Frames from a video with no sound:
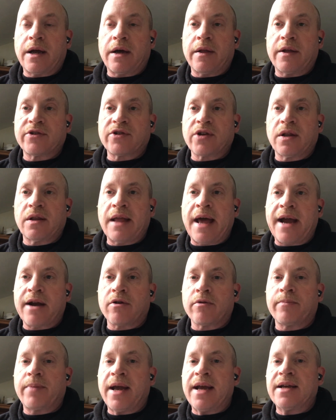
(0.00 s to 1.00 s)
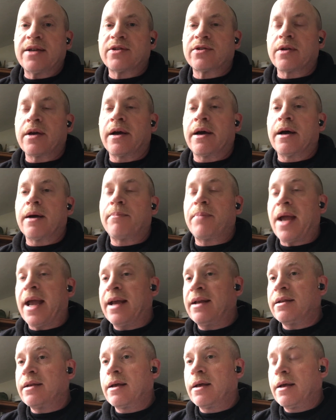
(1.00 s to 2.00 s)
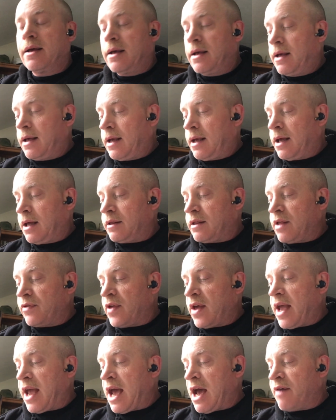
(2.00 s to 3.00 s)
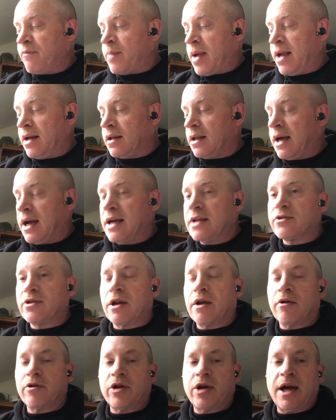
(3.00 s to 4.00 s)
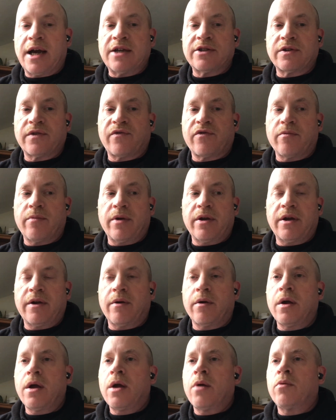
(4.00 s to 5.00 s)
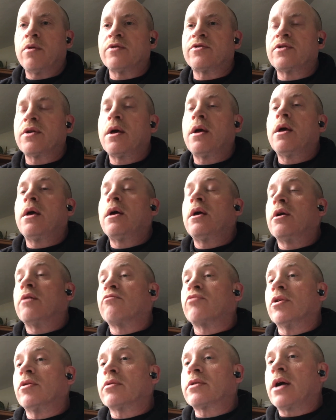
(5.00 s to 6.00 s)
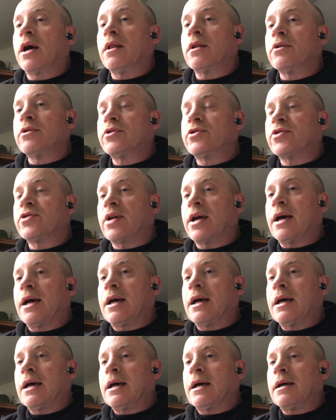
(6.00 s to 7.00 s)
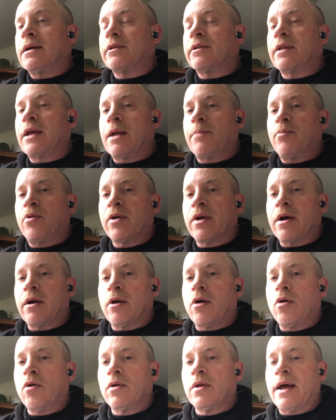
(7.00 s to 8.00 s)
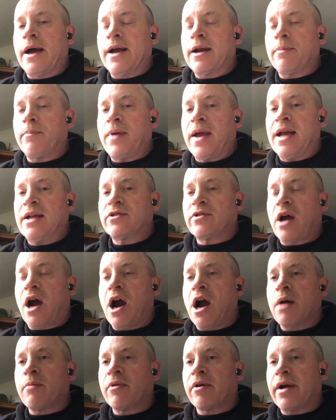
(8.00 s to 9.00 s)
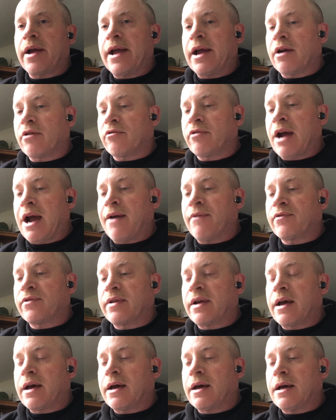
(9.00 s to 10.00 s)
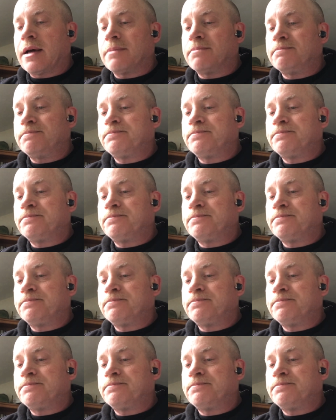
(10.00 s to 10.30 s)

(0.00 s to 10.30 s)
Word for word: that's a lacquer-based uh, paint eh, that they have, paint lines, and all you guys are familiar with Real Colors, uh, they had put out a whole line of paints, armor, aircraft, uh,